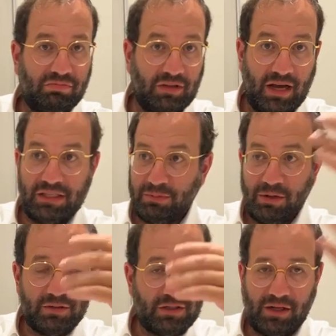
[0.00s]
nice, but it
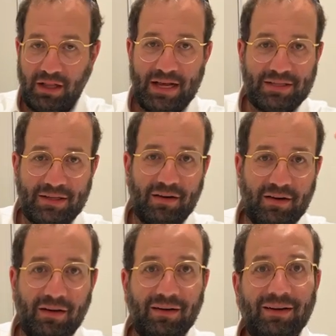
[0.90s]
was a classic
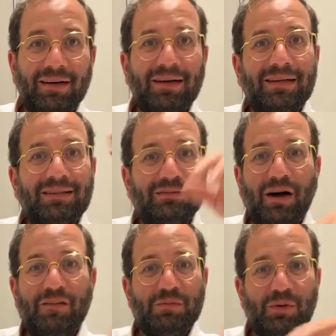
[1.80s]

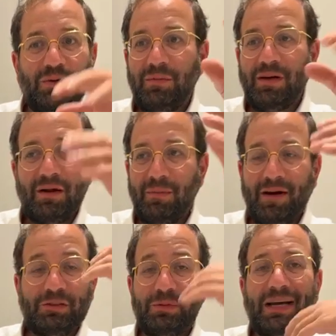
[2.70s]
Rav was between Mincha and Ma'ariv speech.